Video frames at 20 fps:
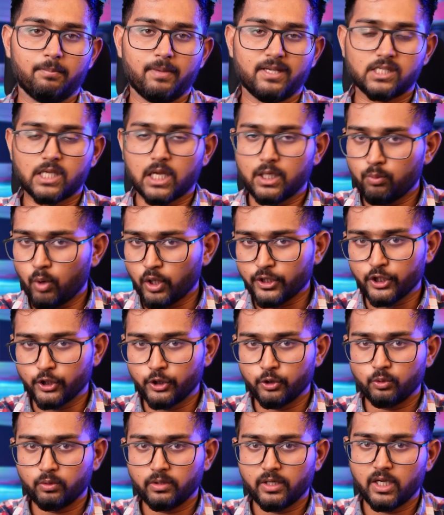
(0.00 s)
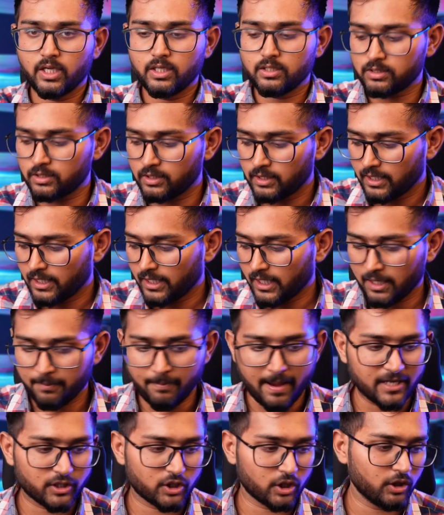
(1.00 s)
Basically what you do is,
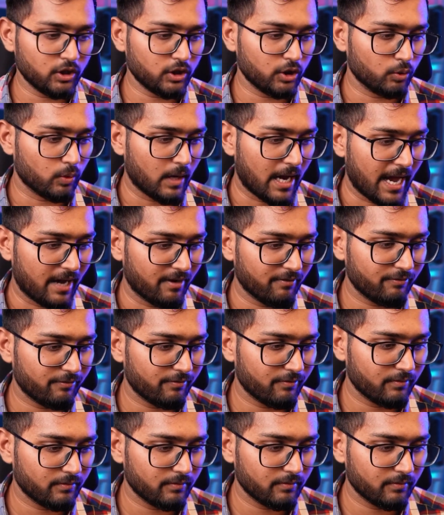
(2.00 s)
imagine you have